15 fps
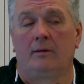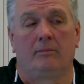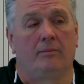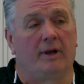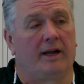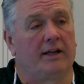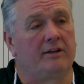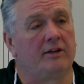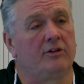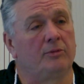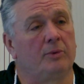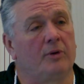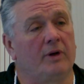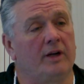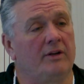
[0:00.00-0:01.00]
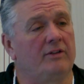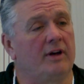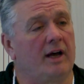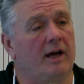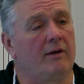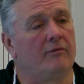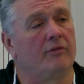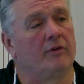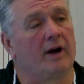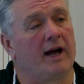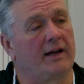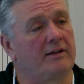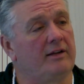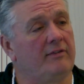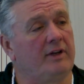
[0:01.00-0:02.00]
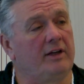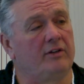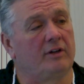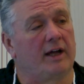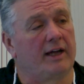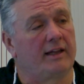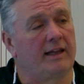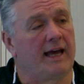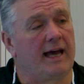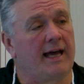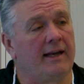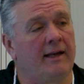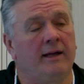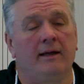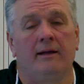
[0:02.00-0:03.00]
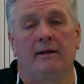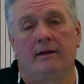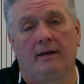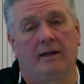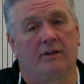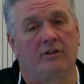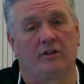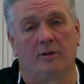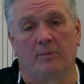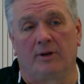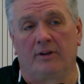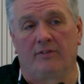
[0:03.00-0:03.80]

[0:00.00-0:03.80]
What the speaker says: But at this point in time, for activities like that, it's simply